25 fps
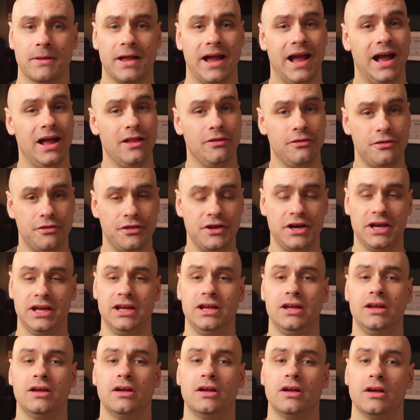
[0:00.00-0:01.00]
And
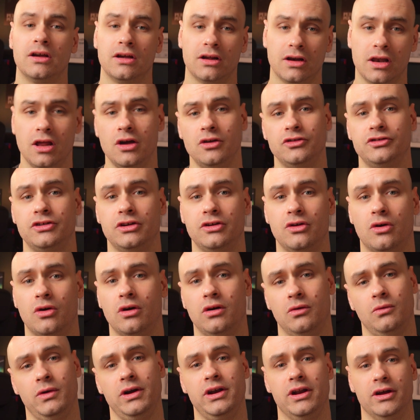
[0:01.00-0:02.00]
3, close the door
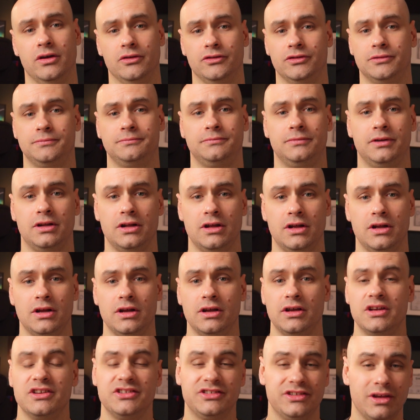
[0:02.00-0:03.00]
and windows.
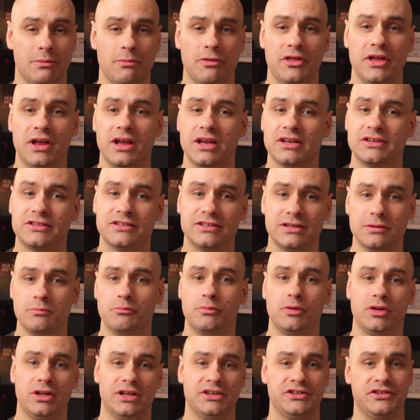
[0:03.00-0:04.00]
Something as
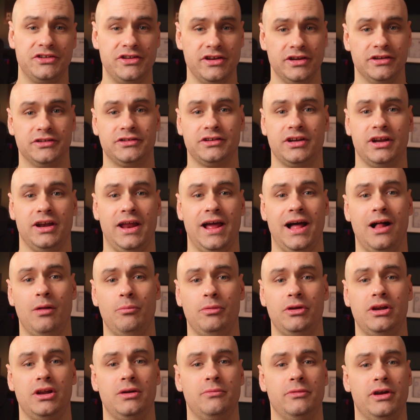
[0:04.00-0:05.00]
simple as this can
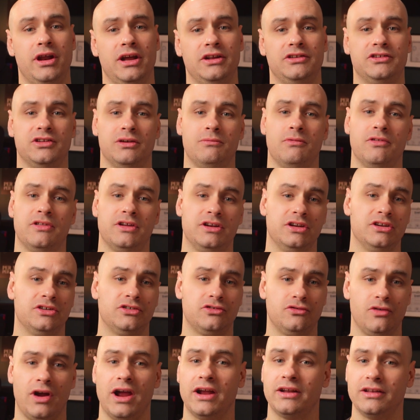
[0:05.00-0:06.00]
help eliminate some of the
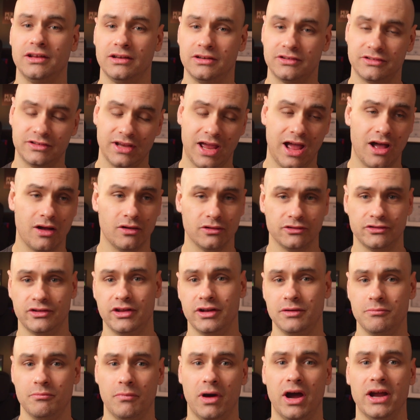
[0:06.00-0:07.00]
distracting sounds
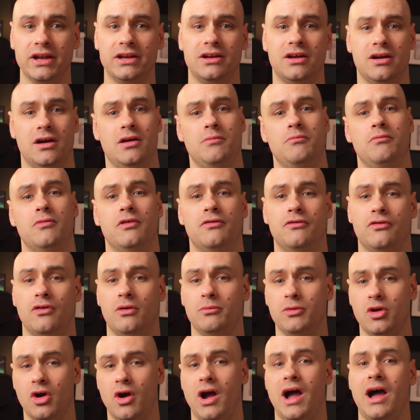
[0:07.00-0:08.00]
that might come
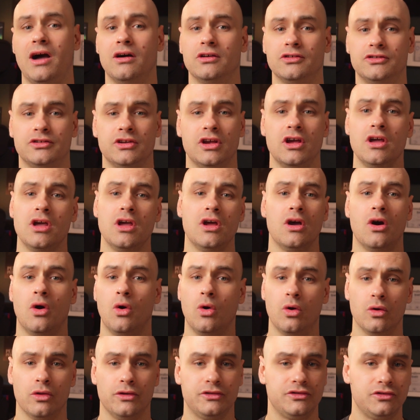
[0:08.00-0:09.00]
from your house
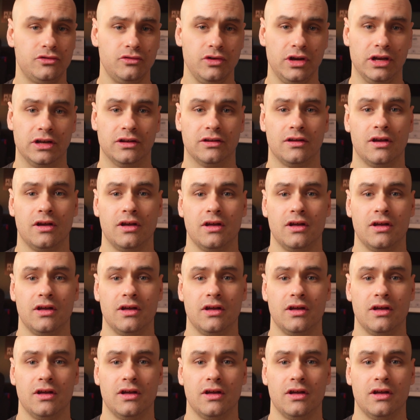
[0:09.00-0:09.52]
or the street.